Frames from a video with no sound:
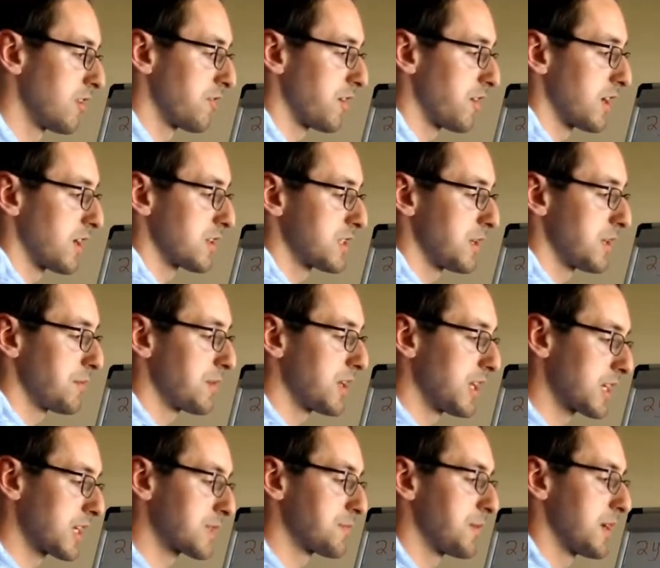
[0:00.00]
the final step to get
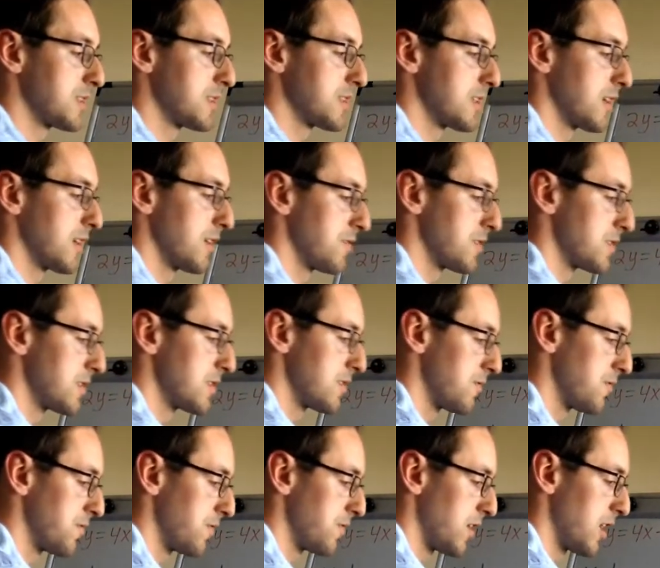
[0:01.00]
x by itself is
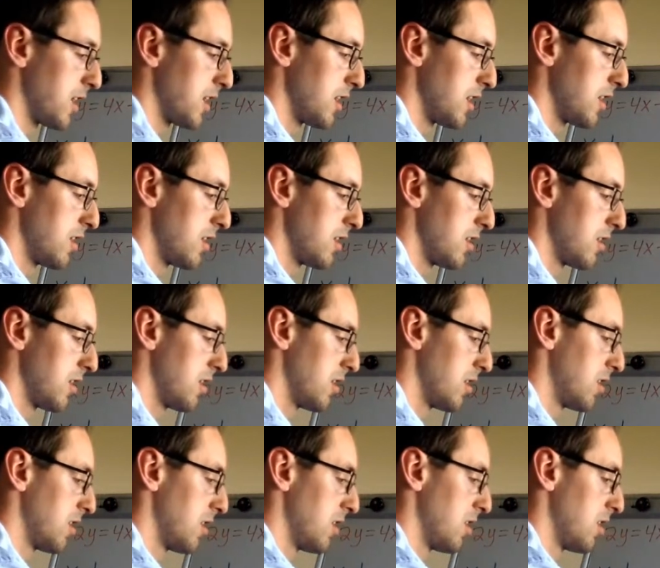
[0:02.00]
divide
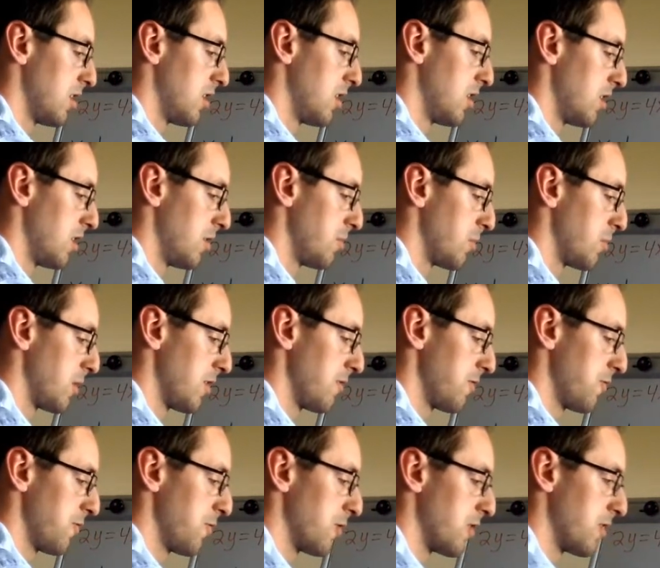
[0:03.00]
by
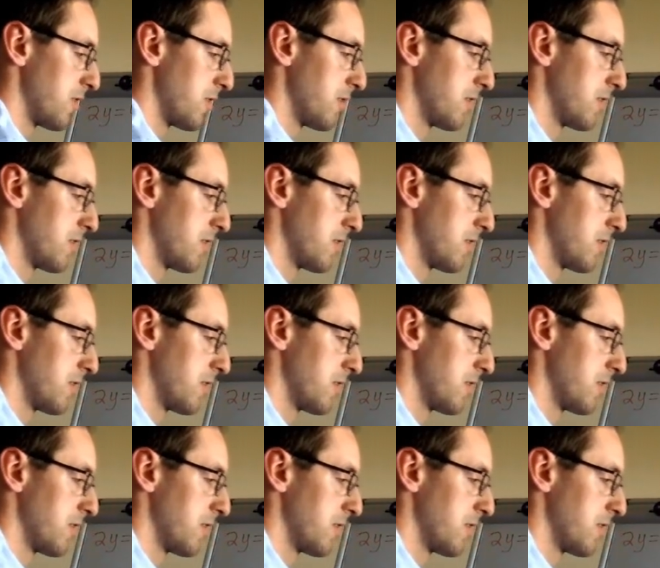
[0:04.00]
4.